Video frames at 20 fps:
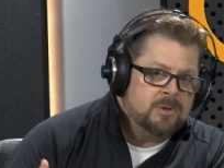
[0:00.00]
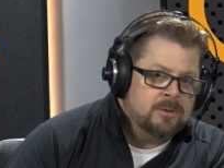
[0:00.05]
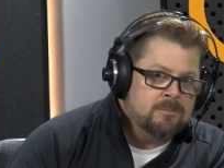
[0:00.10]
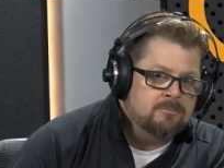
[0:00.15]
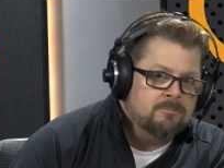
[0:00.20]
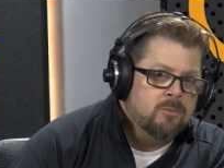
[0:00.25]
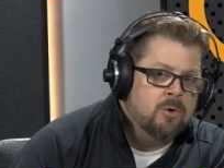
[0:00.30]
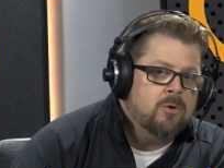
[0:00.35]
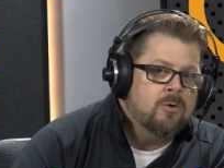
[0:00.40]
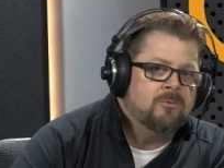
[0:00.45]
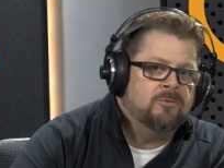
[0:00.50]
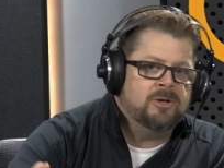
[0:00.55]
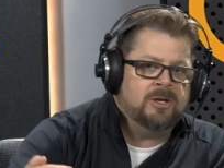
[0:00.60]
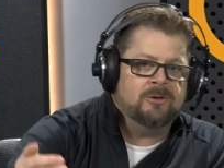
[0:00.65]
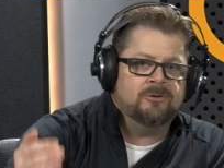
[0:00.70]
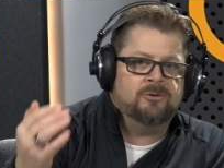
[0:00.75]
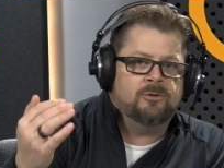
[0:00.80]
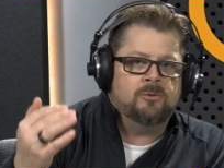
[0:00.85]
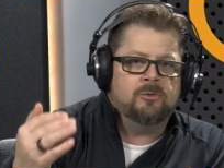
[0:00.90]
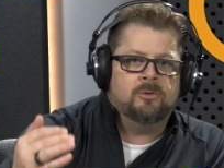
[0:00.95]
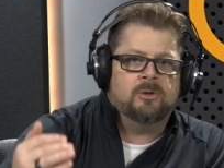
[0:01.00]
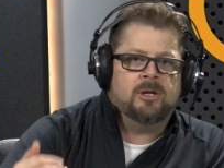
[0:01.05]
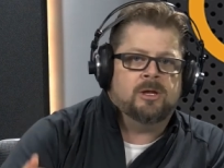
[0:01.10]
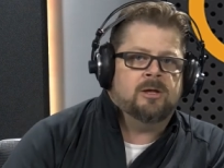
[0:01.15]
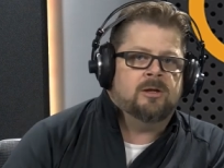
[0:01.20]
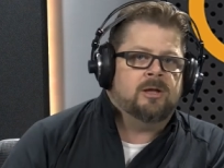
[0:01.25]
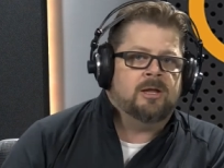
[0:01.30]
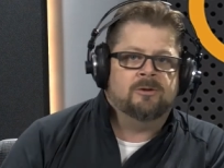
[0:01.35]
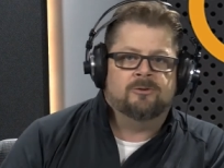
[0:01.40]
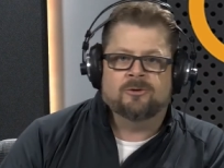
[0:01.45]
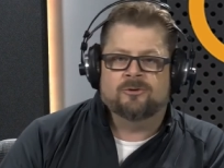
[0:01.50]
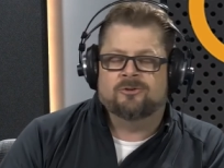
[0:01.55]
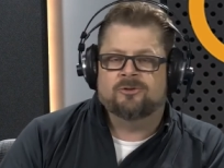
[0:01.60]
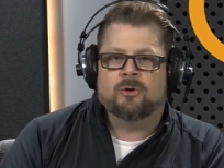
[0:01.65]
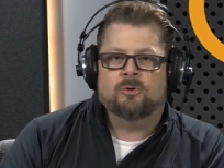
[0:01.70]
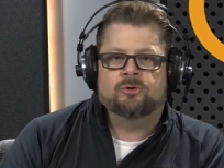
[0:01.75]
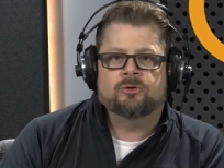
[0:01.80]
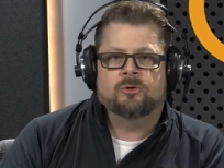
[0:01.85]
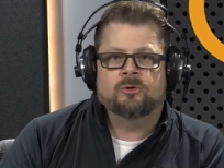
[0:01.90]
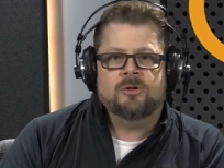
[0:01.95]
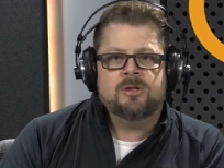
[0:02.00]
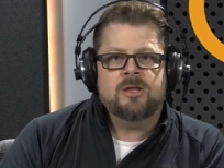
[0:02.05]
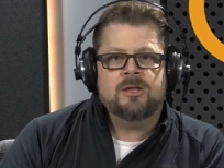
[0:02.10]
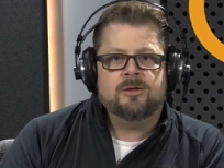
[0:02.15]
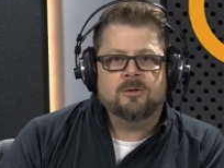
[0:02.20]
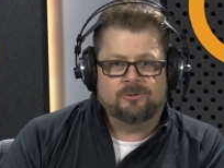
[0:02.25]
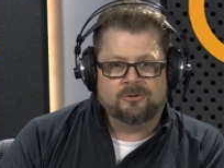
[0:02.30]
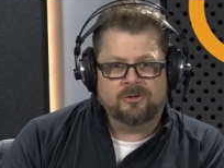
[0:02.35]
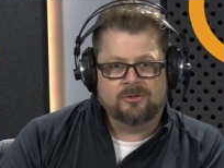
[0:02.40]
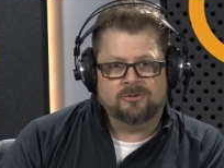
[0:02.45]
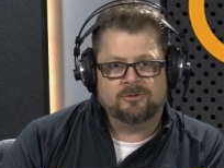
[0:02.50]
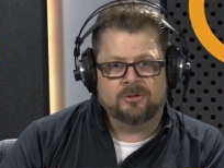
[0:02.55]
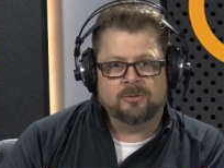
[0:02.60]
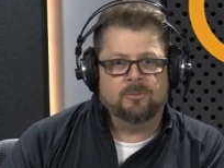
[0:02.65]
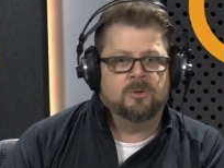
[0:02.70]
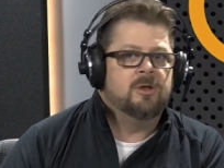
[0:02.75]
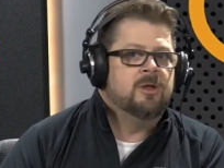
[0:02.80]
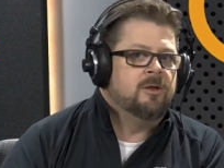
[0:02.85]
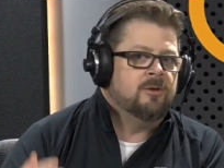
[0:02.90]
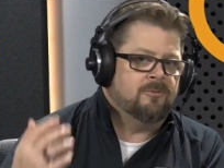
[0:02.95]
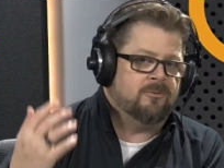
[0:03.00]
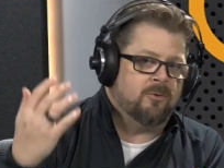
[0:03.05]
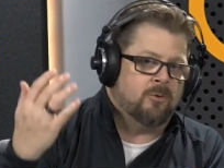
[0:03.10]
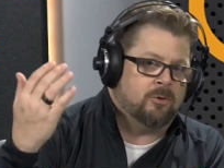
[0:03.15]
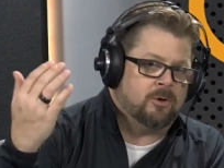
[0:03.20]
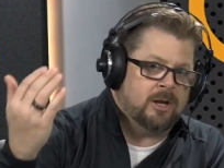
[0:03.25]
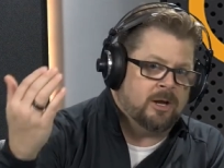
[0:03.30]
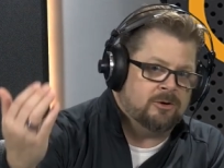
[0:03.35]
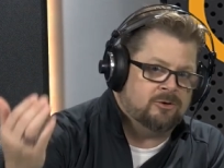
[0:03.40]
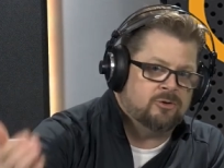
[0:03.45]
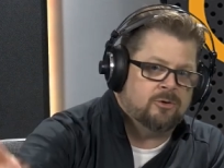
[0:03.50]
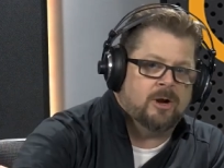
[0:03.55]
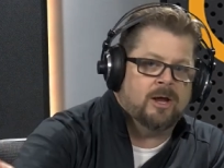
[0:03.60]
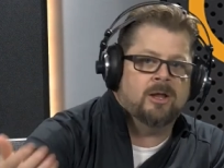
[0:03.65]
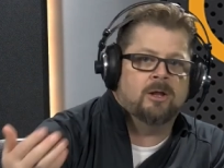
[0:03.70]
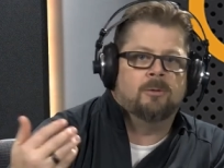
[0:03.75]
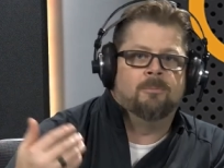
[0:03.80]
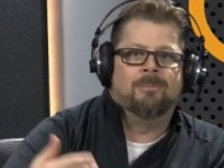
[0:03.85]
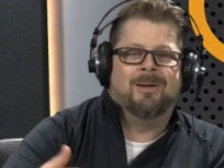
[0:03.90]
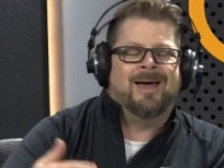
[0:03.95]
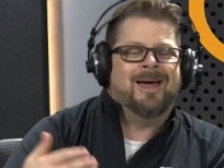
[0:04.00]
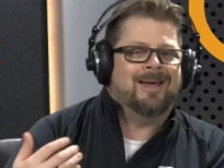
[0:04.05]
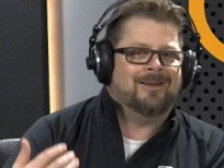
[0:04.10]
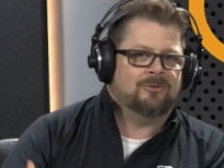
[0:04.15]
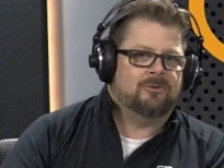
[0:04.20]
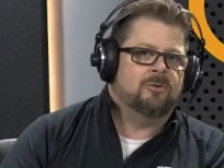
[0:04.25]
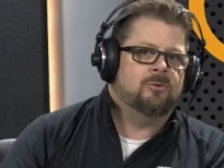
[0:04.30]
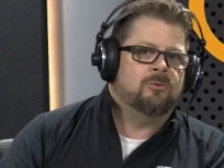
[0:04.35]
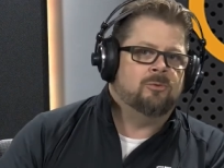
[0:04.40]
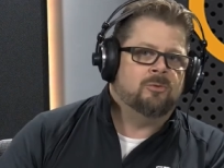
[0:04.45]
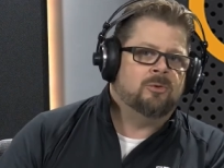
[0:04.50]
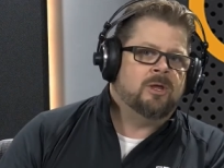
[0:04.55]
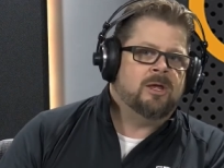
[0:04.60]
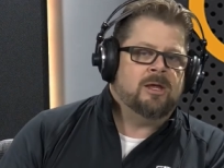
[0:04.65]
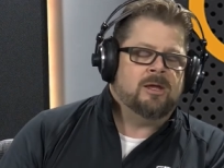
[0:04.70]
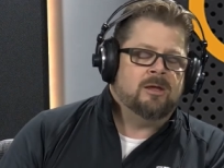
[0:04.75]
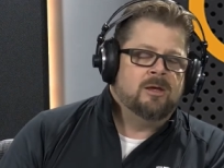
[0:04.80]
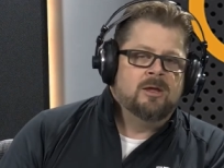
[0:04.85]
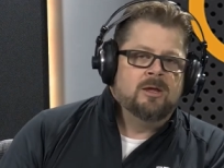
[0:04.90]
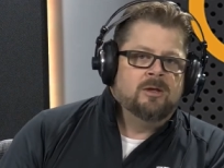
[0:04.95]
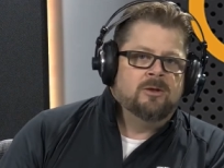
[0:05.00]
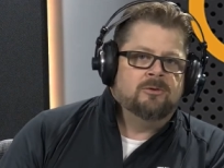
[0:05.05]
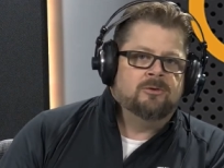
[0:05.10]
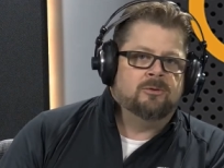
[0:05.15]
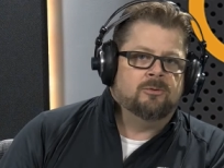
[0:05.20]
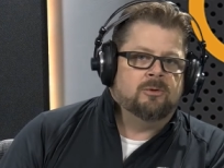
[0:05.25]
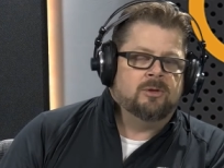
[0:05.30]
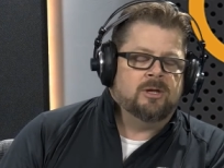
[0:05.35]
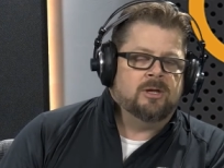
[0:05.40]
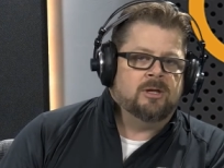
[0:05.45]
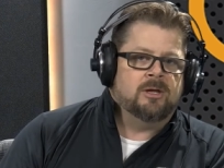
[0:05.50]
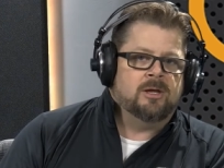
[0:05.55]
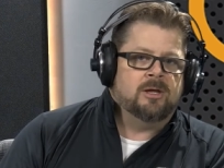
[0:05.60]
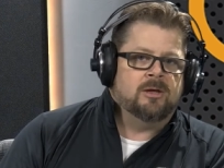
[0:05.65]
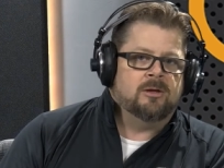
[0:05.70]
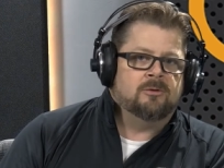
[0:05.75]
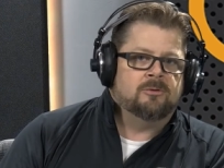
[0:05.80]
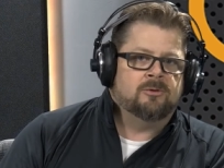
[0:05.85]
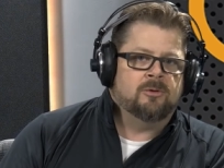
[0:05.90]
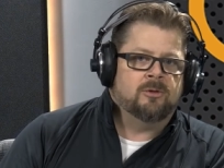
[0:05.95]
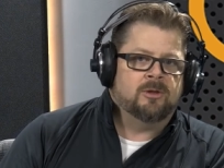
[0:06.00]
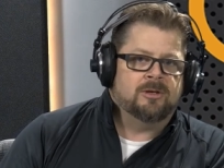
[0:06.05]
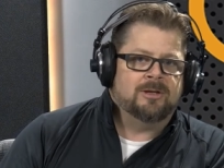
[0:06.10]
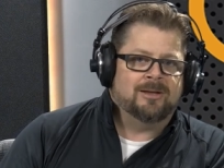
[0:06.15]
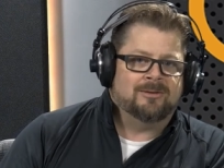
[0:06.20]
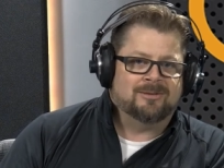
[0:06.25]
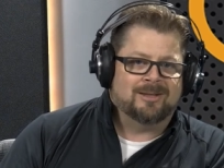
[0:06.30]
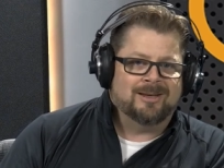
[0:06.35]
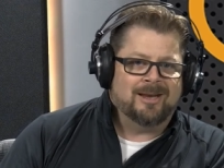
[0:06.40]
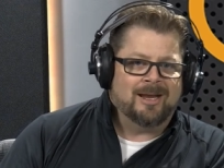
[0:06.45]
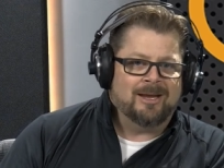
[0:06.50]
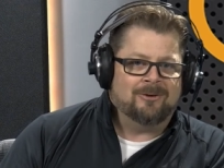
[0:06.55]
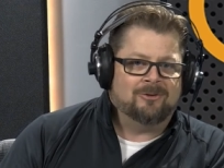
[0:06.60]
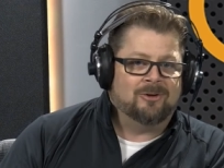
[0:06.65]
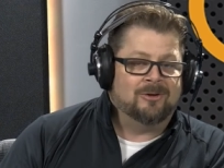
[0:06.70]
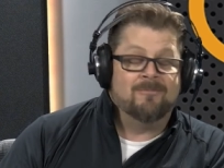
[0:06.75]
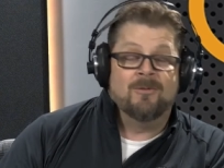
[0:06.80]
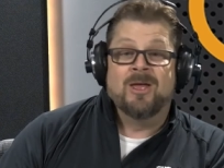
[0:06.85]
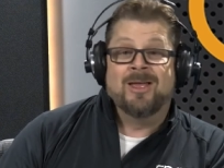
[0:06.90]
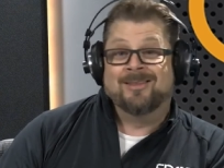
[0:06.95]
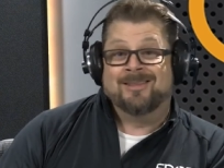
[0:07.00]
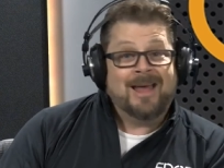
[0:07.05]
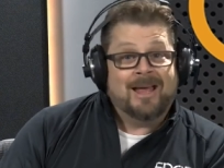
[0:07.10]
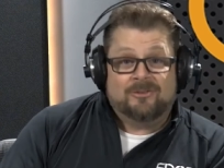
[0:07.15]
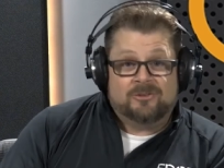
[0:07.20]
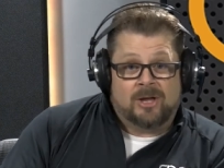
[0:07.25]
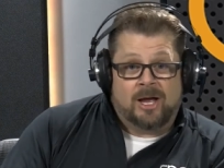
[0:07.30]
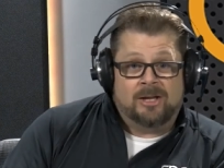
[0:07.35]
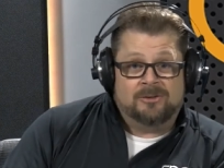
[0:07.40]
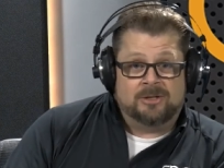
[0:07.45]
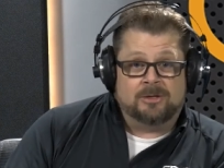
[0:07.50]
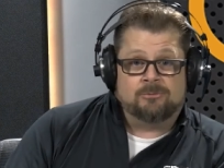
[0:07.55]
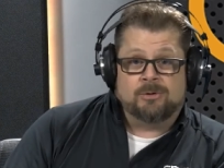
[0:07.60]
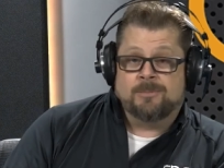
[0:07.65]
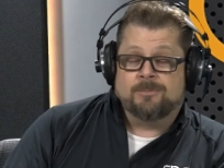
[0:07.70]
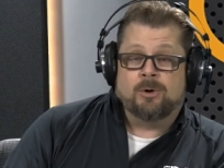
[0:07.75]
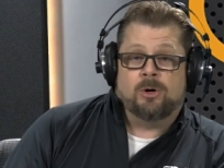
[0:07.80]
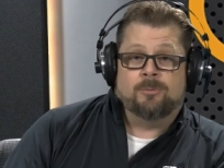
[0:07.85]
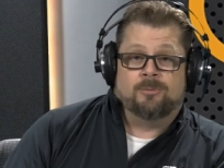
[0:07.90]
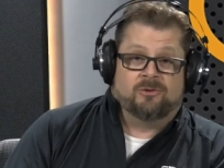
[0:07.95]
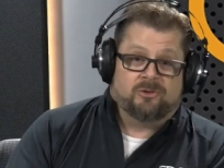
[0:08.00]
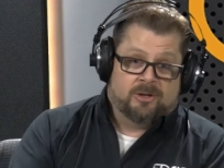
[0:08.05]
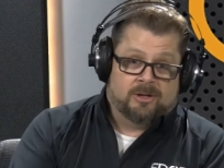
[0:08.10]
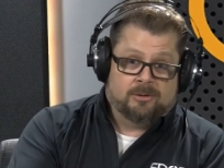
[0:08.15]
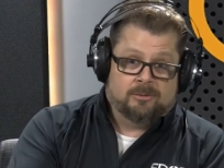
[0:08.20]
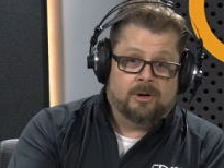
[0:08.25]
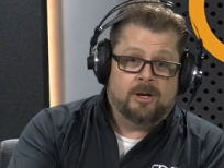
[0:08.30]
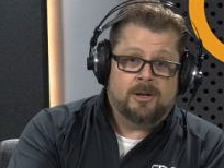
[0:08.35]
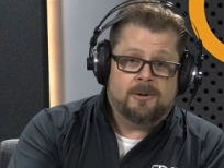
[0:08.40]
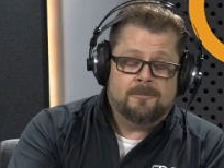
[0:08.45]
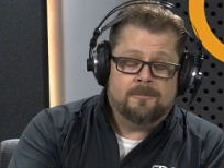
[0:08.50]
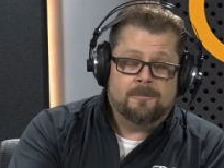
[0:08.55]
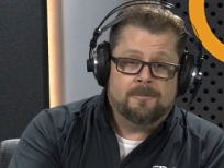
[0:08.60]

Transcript: moved into the into the social ecosystem for a trail back to the to the uh, to the destination. That's content repurposing, right?